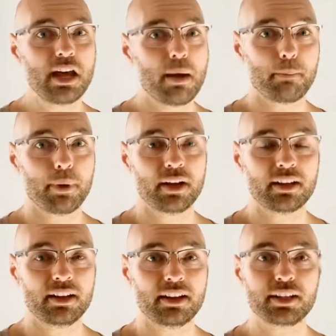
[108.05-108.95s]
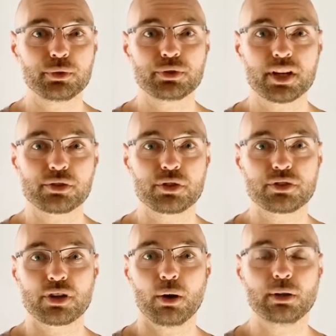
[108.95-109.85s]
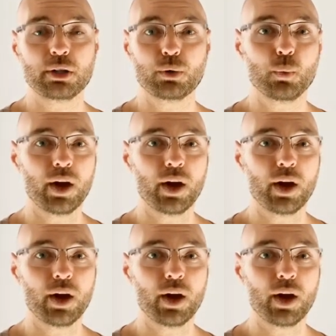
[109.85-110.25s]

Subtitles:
but little touches go a long way.